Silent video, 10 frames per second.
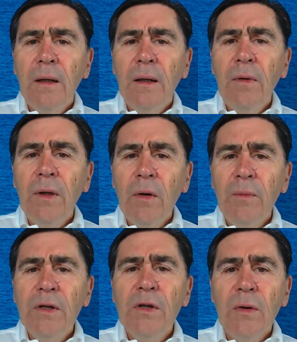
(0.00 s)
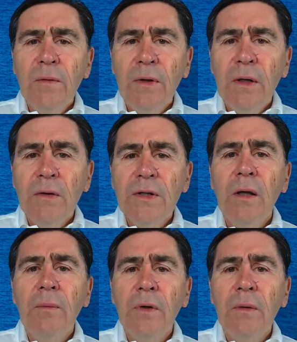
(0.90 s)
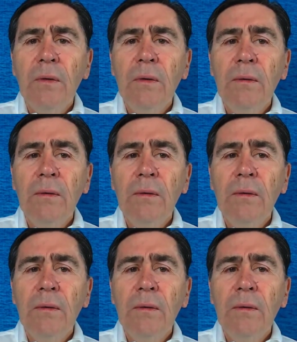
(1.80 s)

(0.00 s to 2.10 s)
Well, I hope these short videos help you.